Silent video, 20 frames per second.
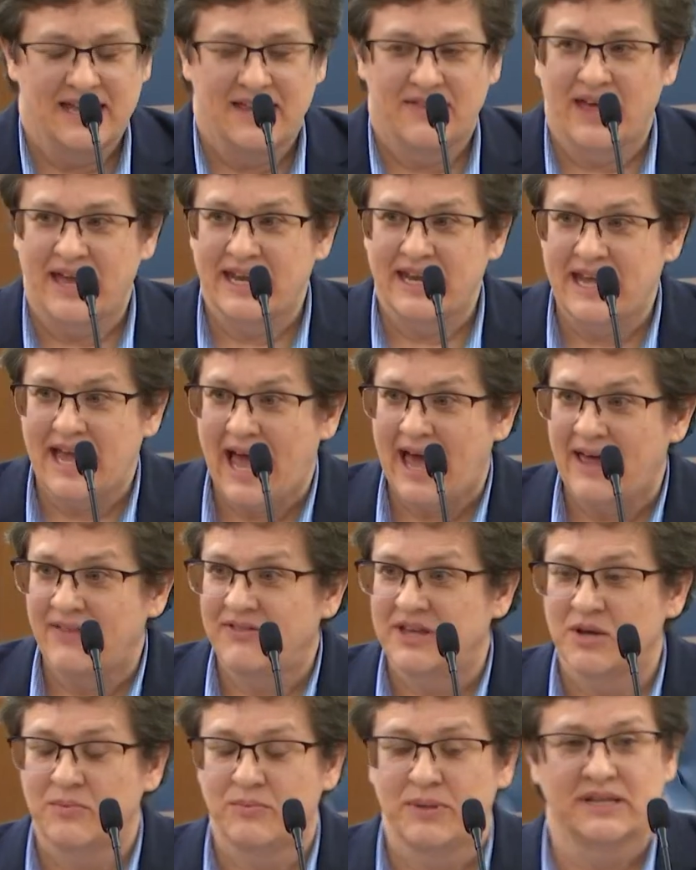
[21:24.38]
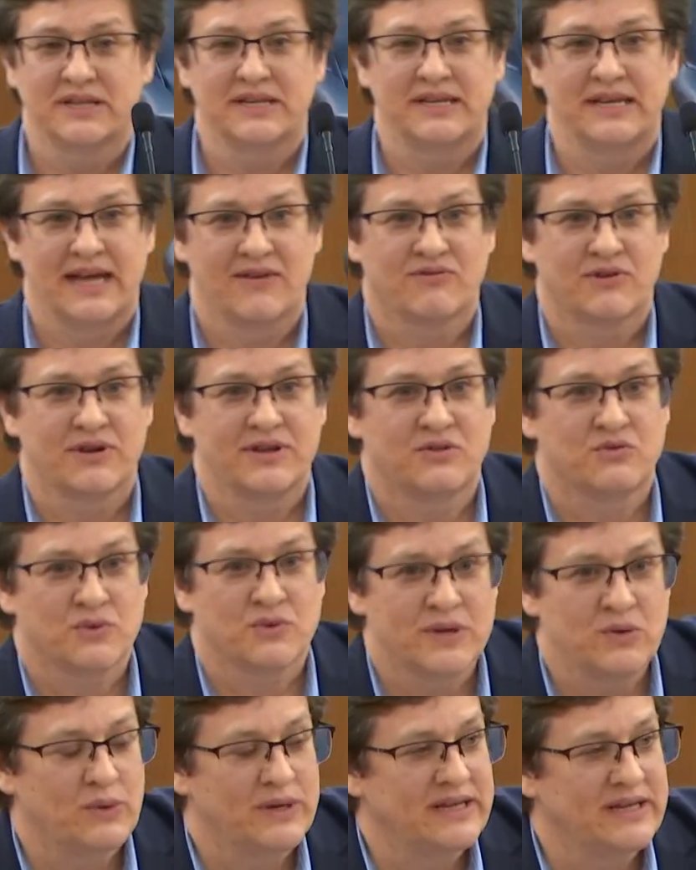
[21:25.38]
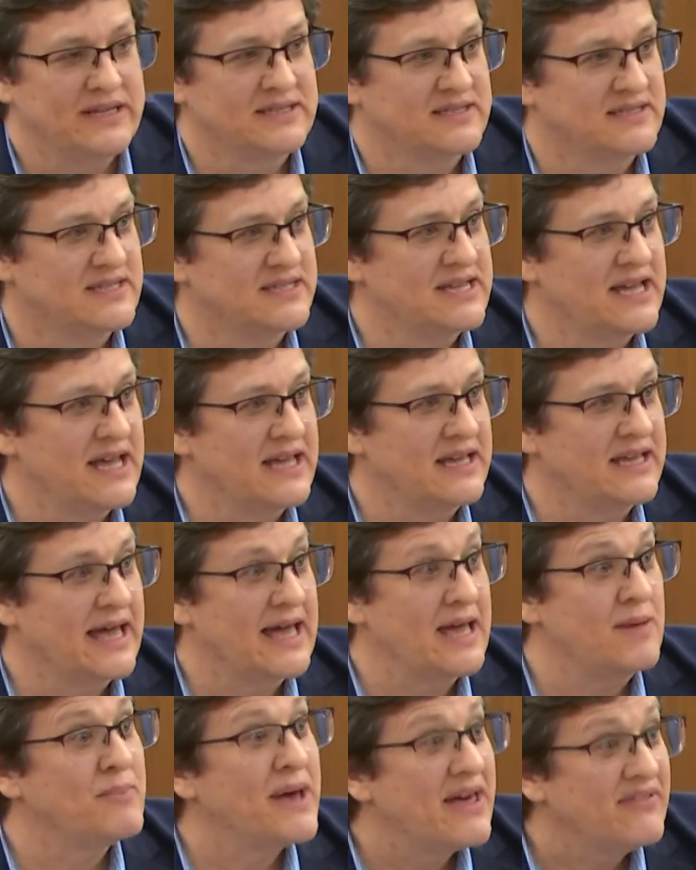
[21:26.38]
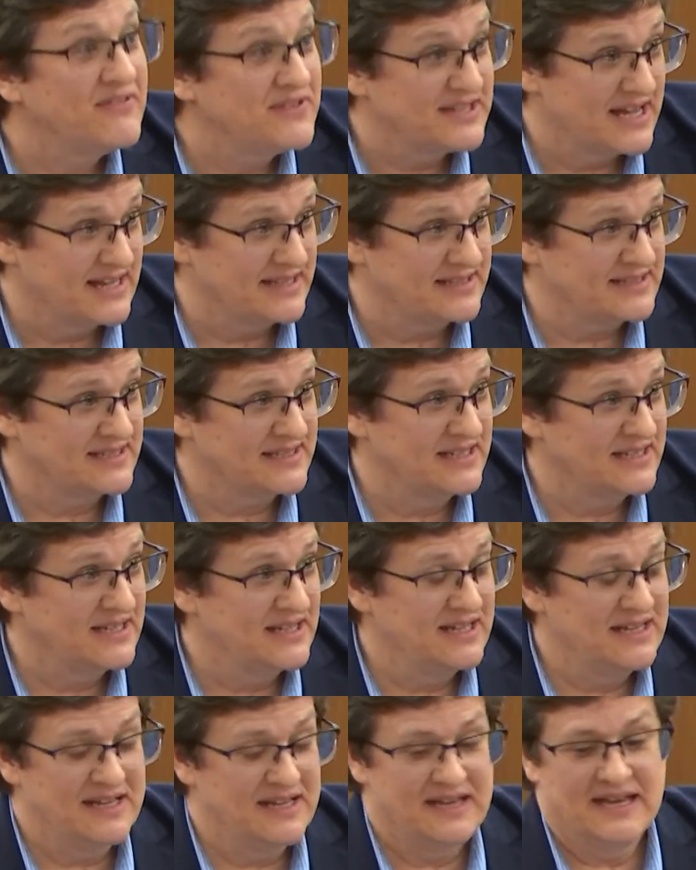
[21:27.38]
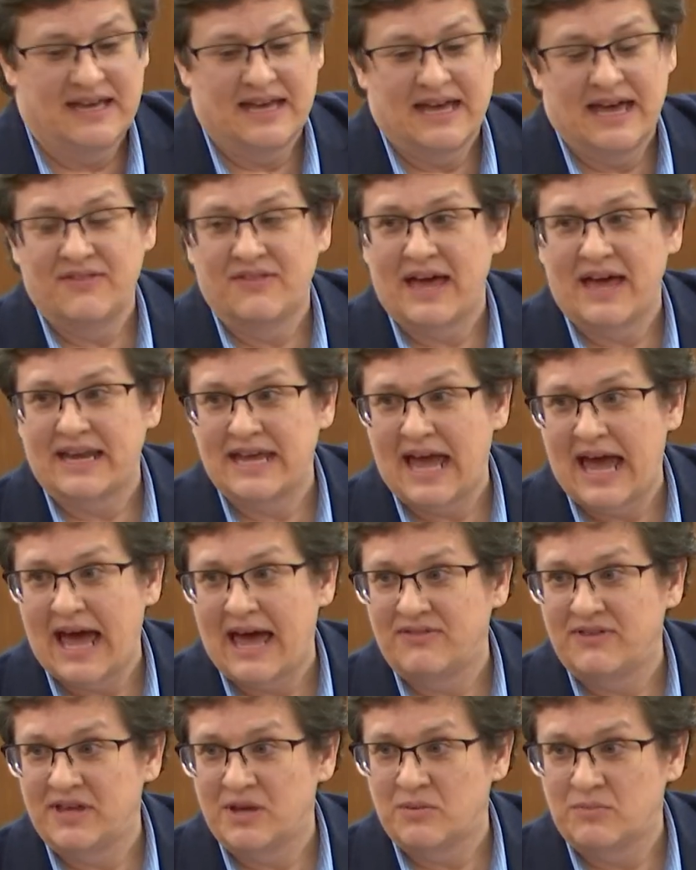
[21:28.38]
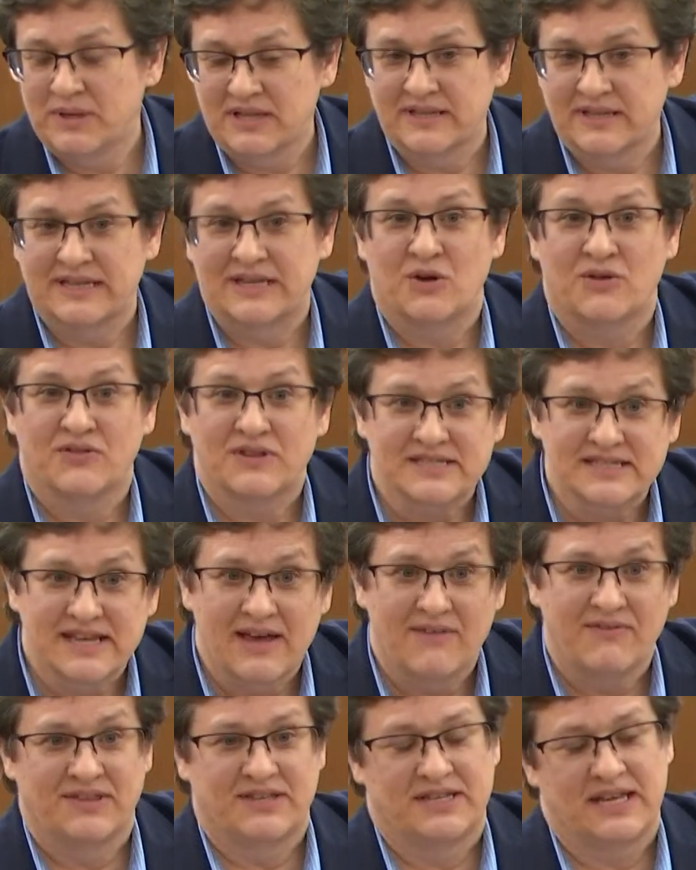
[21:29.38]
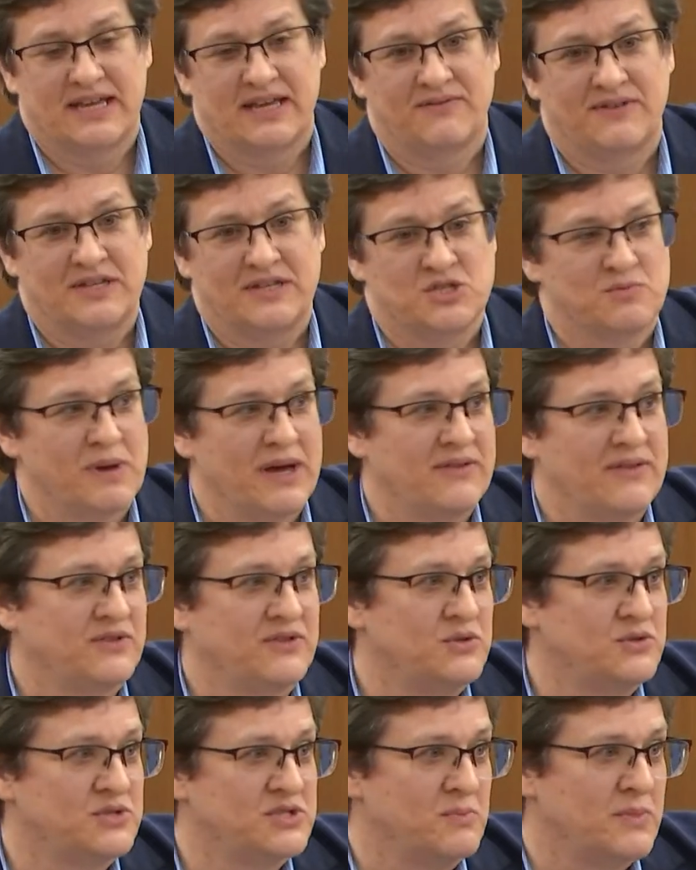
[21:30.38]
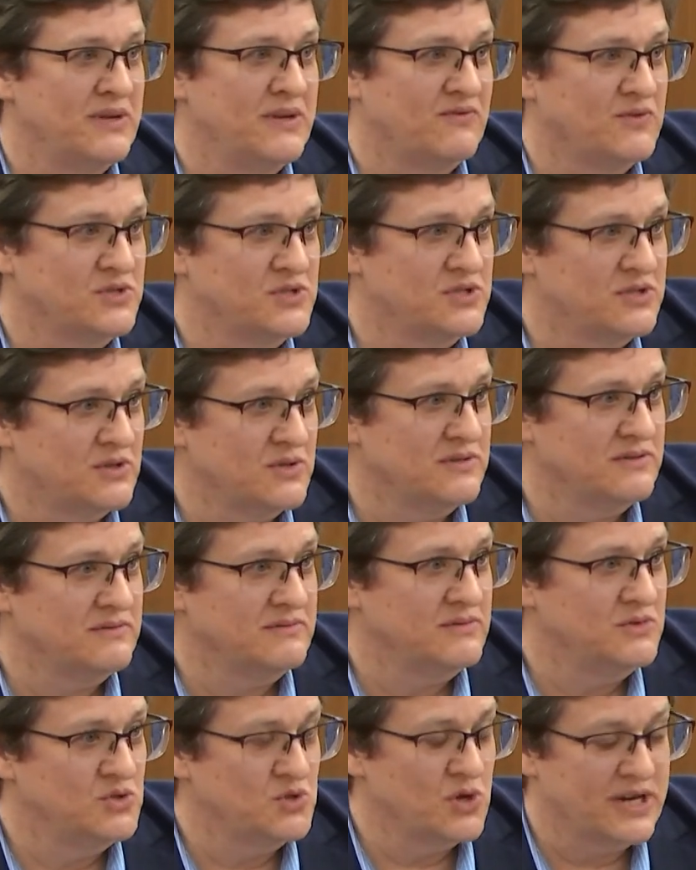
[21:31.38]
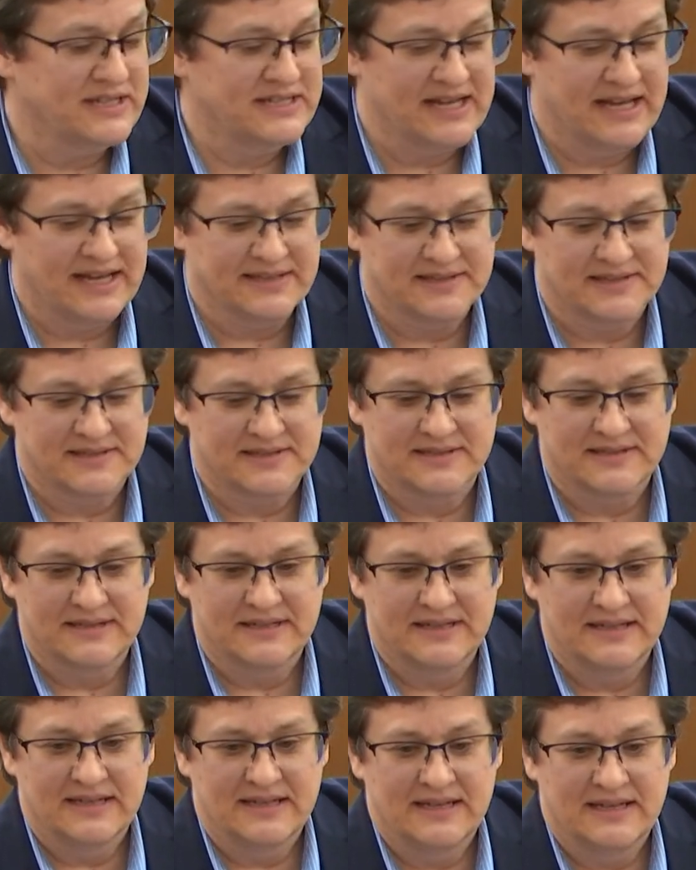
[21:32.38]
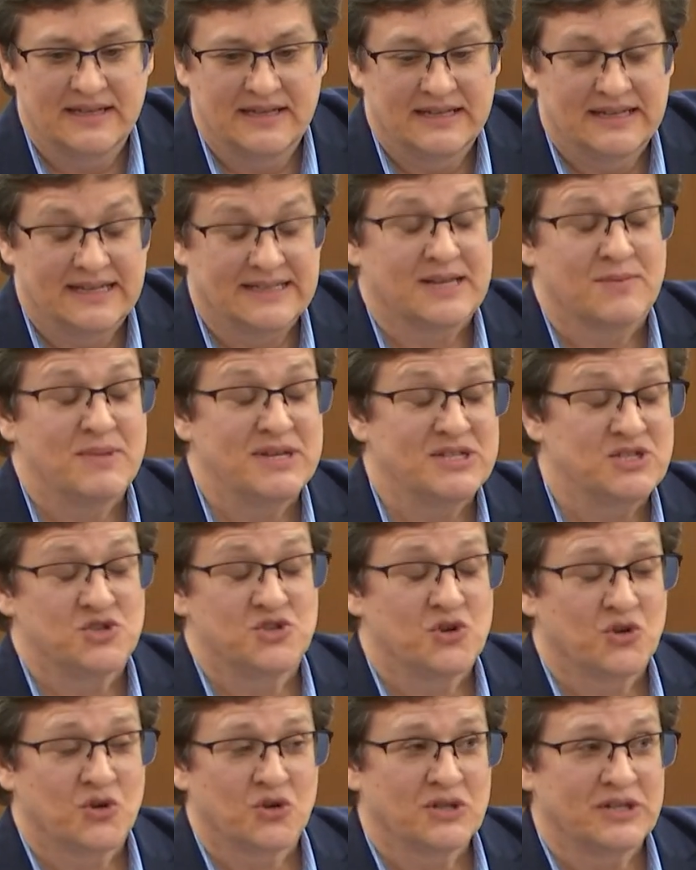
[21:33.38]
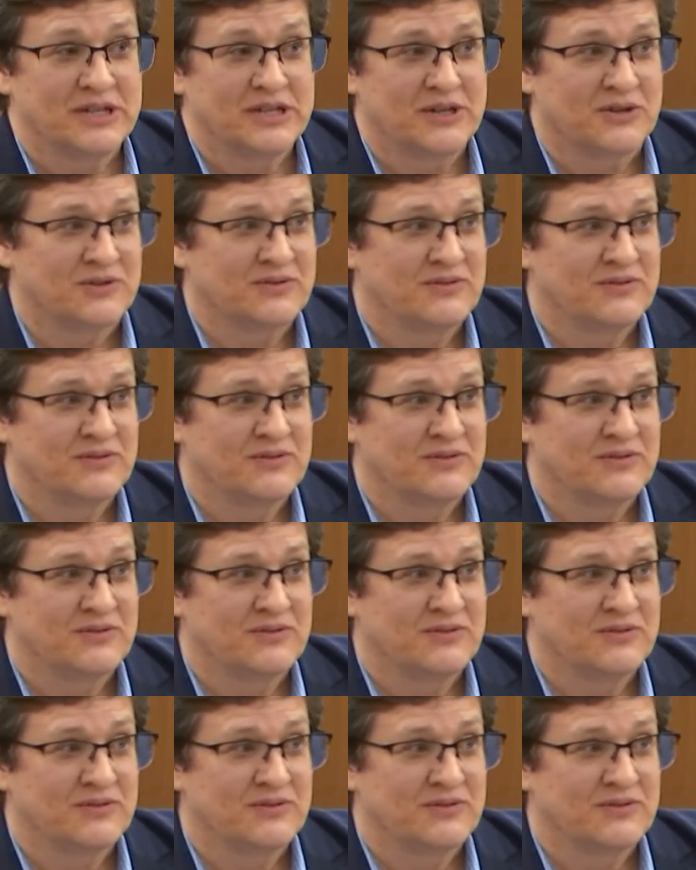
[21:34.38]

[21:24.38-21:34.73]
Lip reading: that he had the ability every 3 weeks to take a PEth test, and that he had the ability on the 7th day of each month to submit for certain drug tests. As I mentioned earlier,